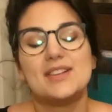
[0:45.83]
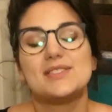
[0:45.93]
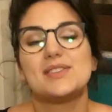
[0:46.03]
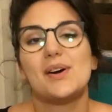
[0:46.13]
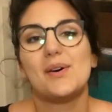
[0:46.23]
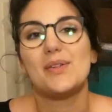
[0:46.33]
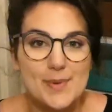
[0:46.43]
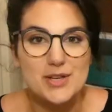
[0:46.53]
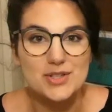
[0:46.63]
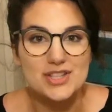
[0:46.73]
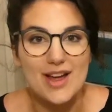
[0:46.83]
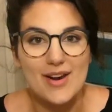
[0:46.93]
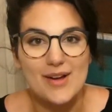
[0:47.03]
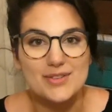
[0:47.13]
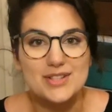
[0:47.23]
So special
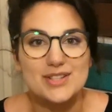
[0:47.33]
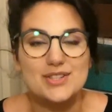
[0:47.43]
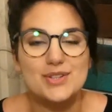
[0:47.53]
shout out